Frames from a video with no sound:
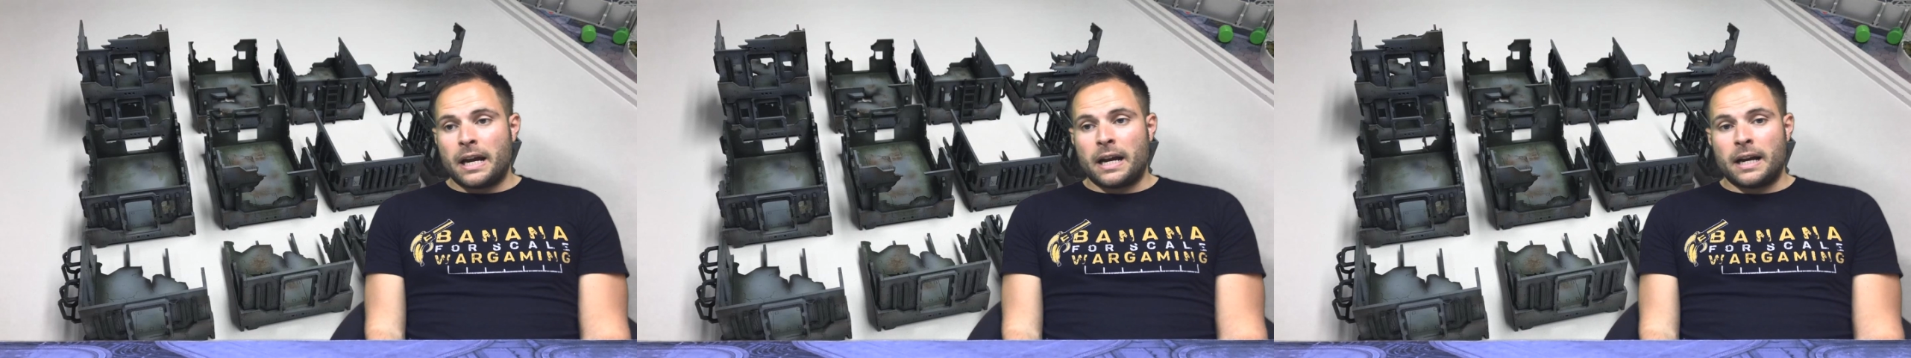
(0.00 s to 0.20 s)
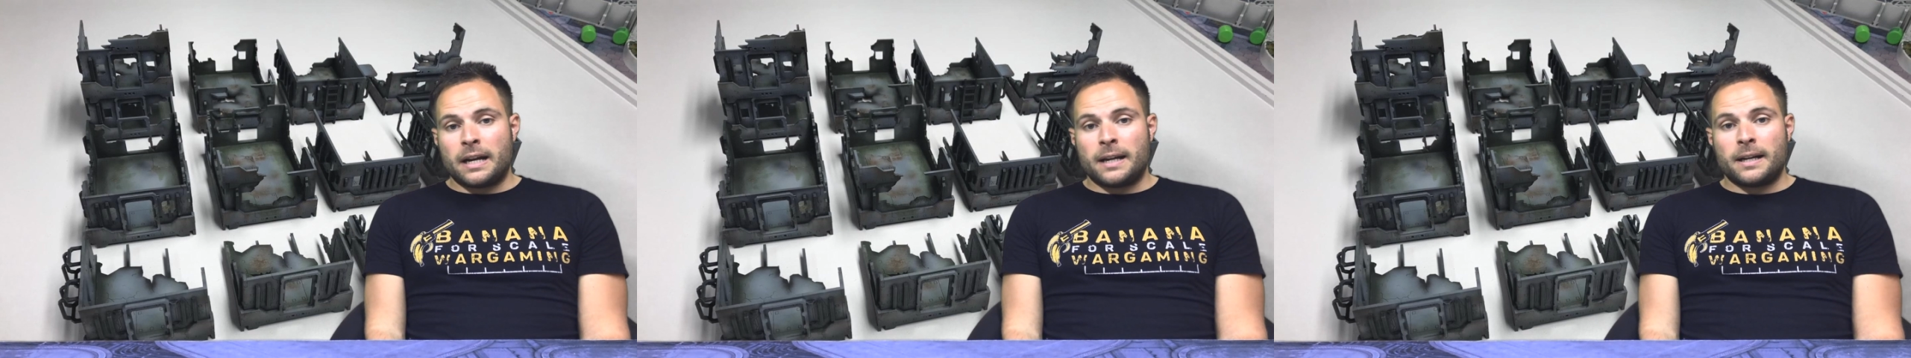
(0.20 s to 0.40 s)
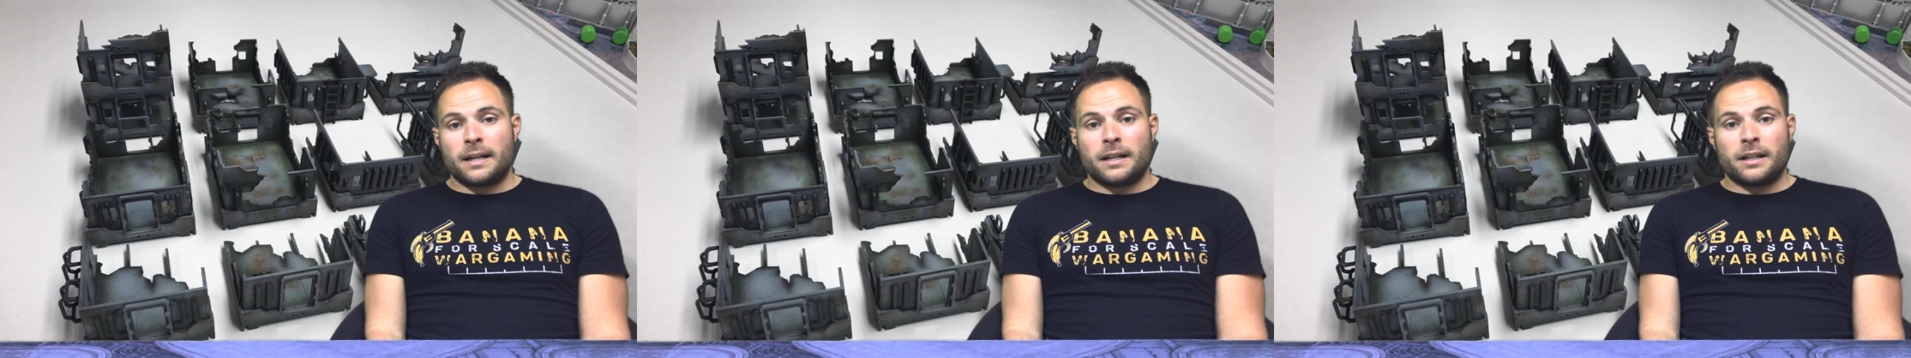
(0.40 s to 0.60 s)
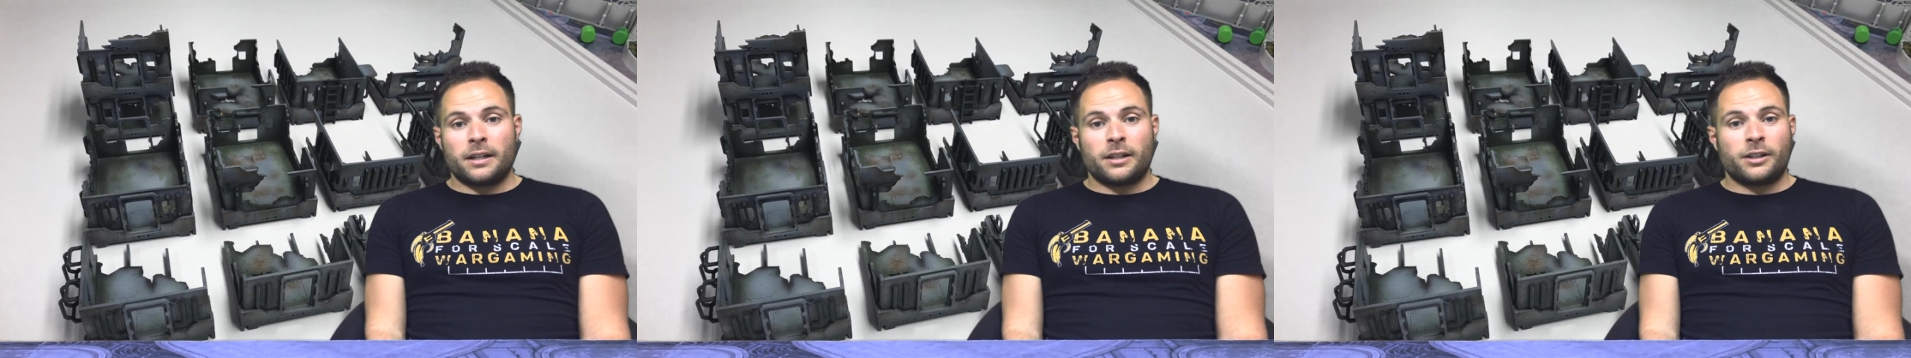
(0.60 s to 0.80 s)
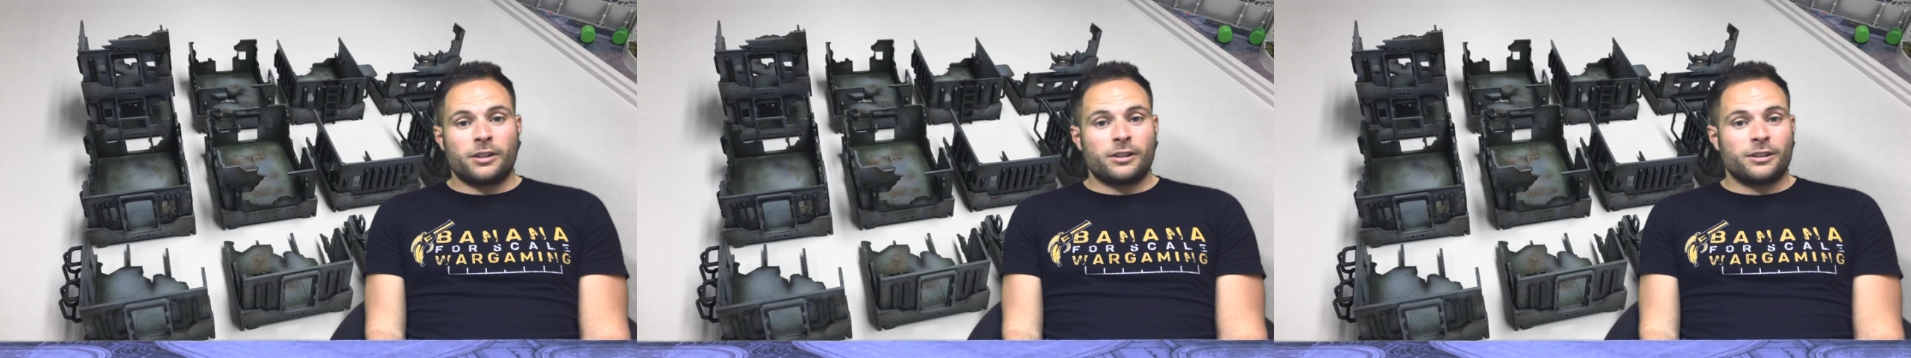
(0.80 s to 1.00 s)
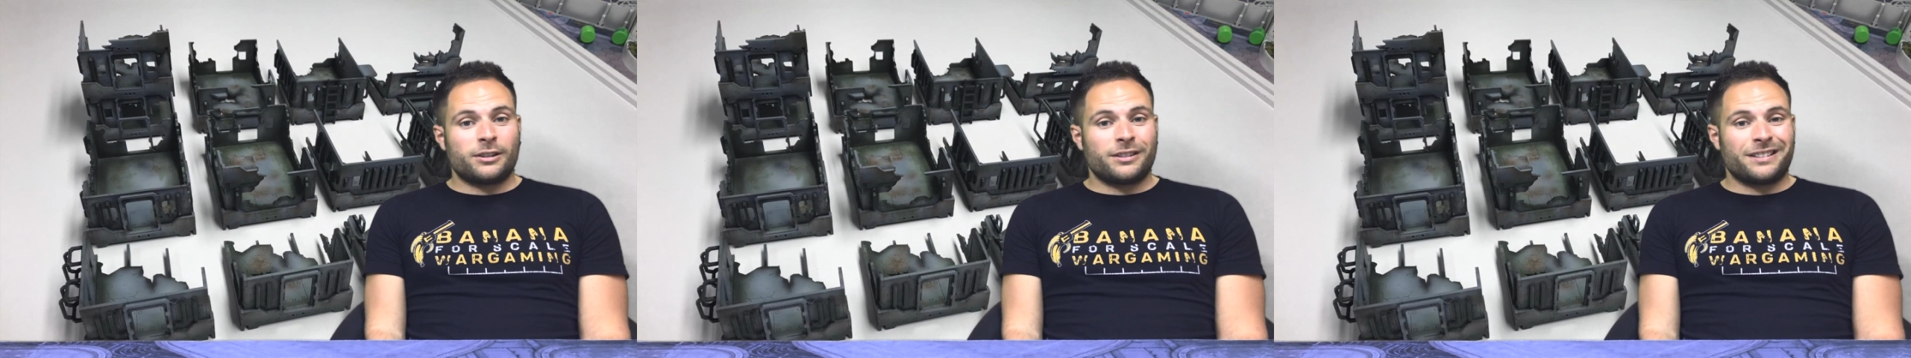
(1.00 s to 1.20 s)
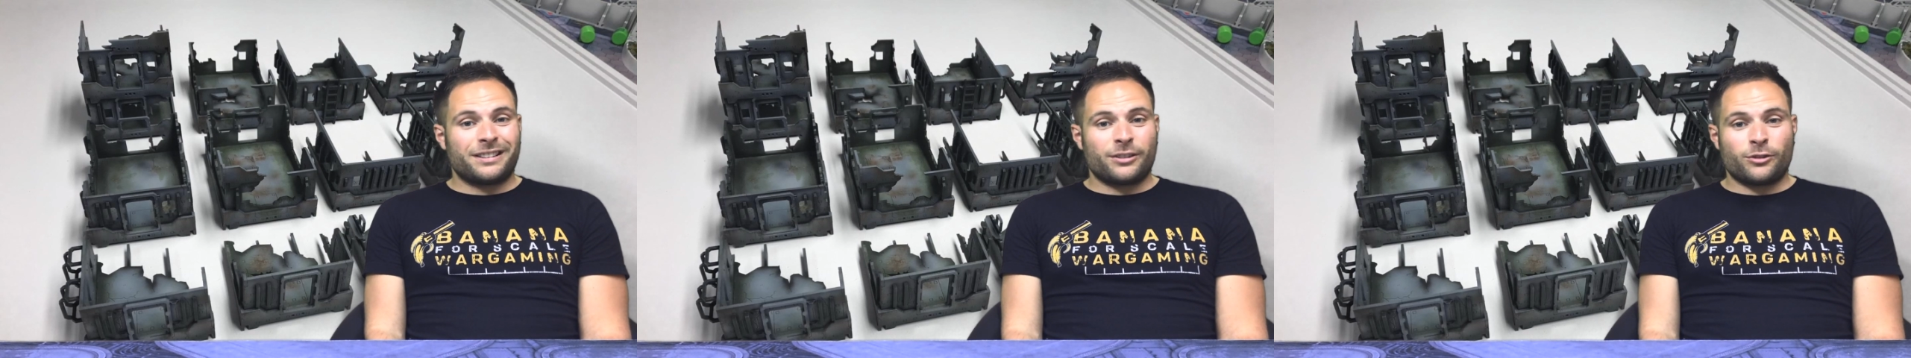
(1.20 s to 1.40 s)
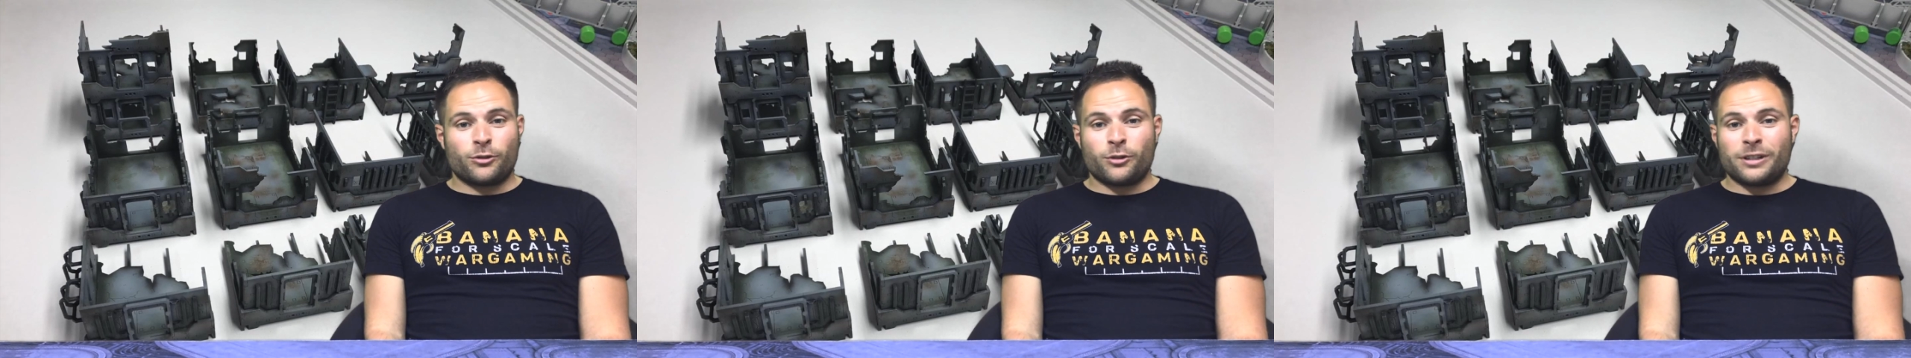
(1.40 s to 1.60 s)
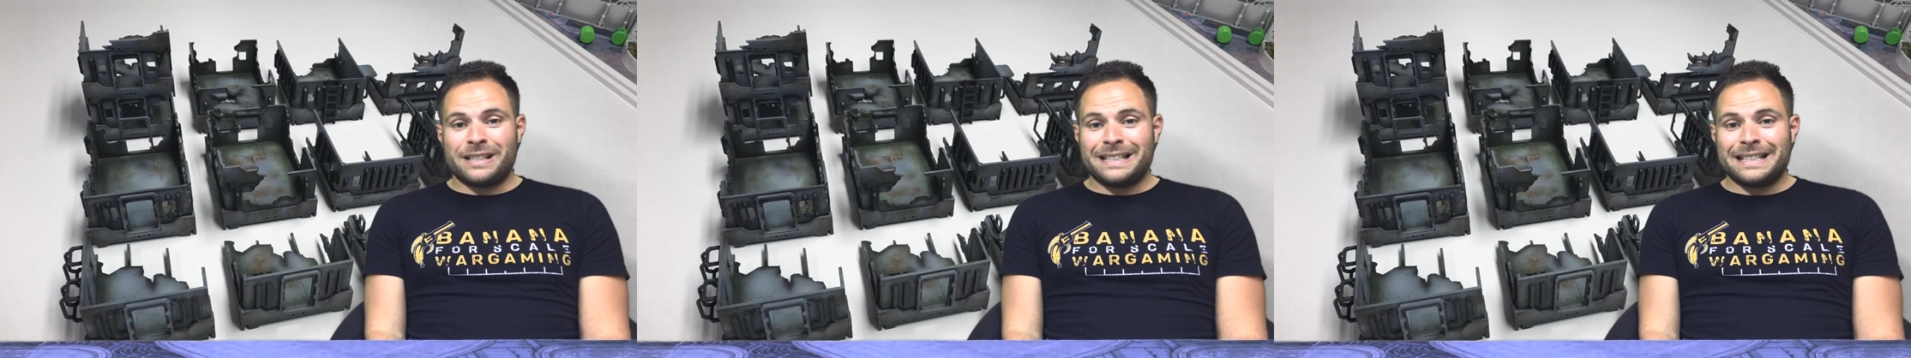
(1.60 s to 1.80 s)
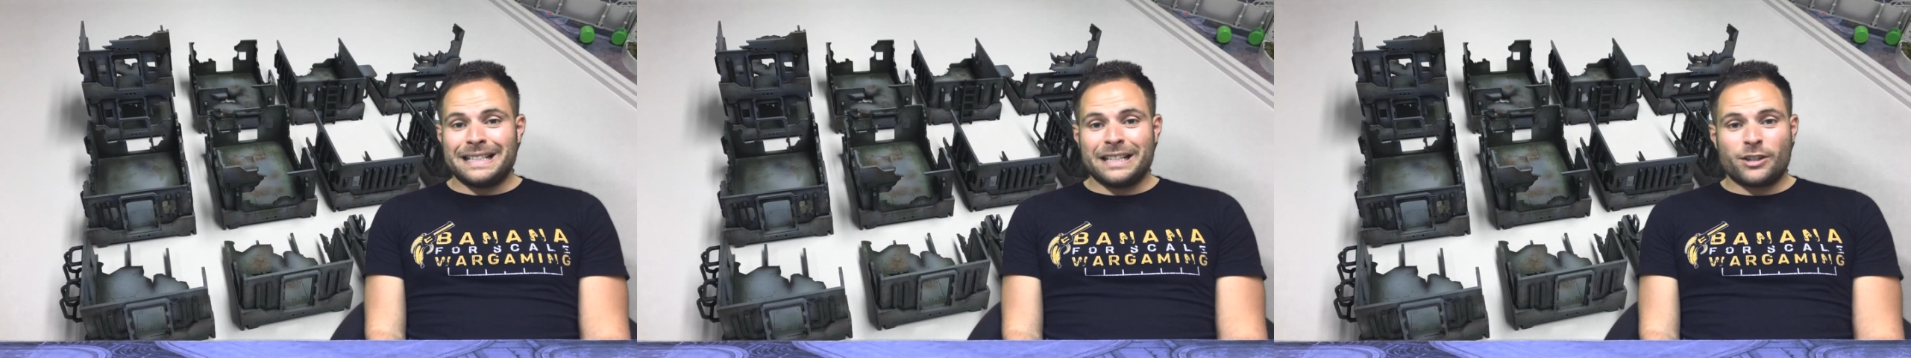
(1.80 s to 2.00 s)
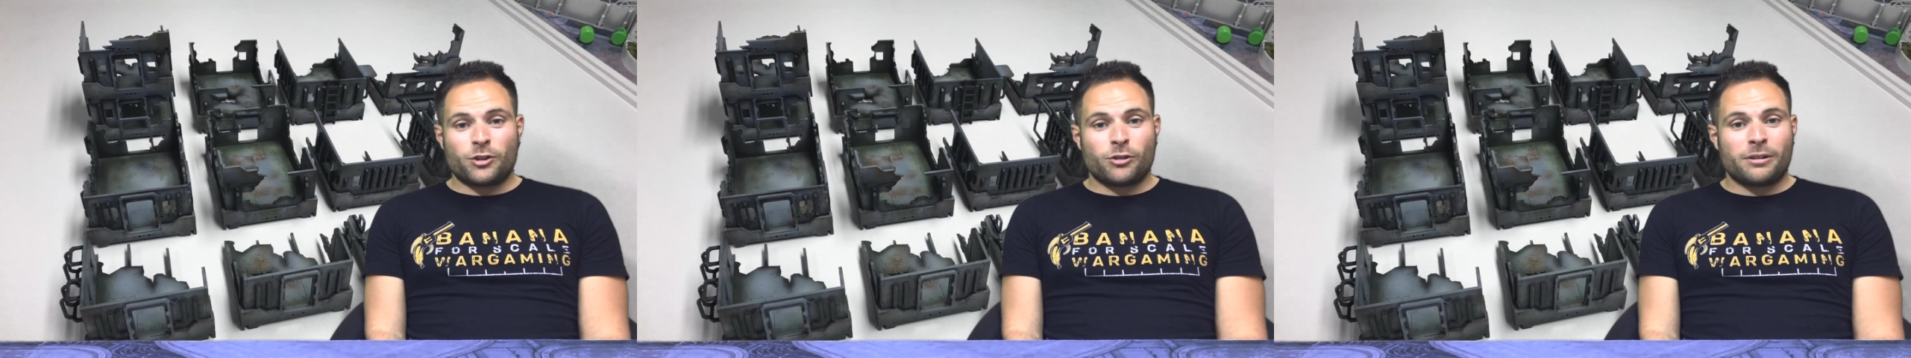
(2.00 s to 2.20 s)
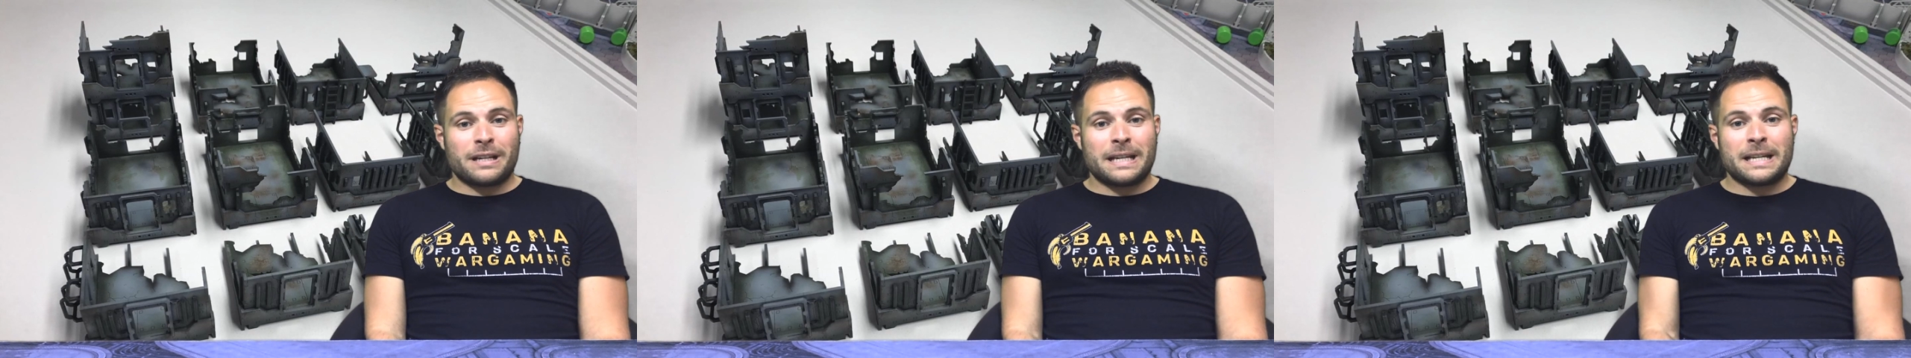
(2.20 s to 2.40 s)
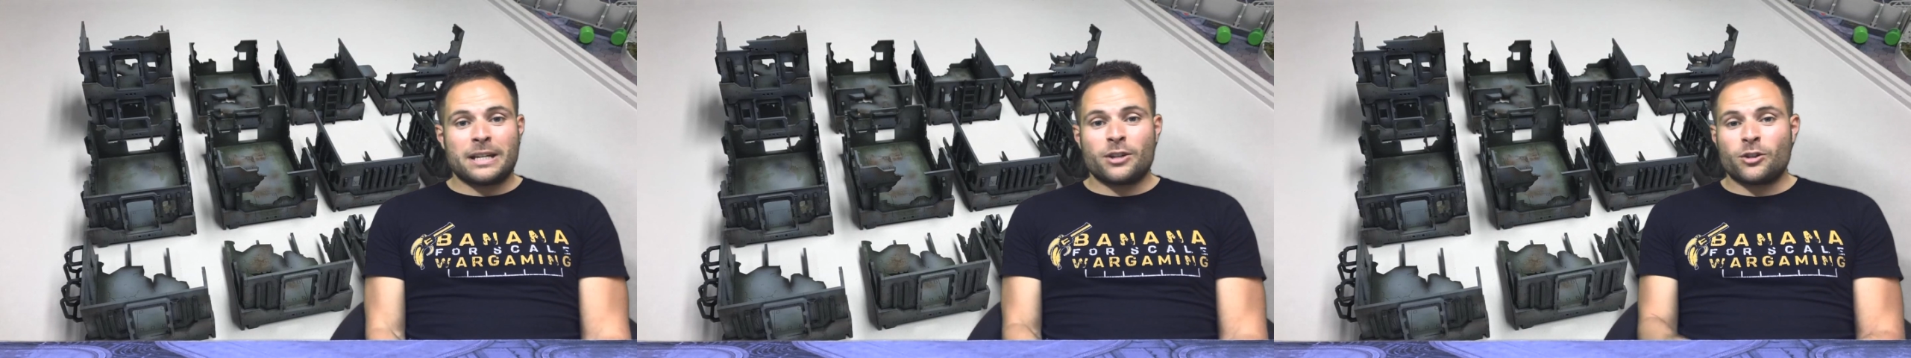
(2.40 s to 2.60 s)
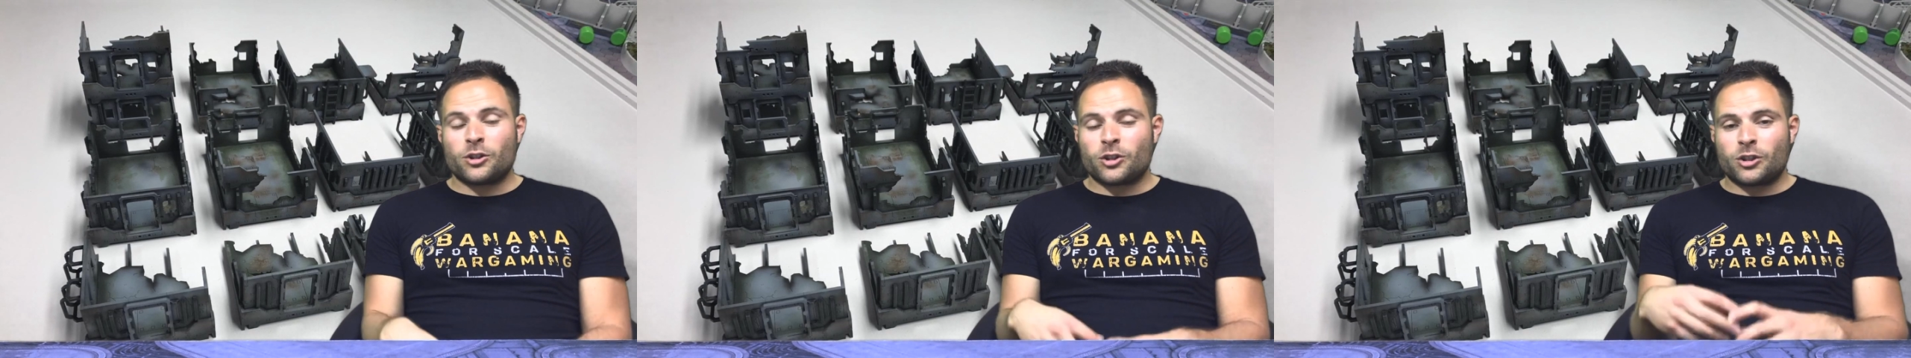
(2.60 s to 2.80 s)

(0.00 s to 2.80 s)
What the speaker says: You can literally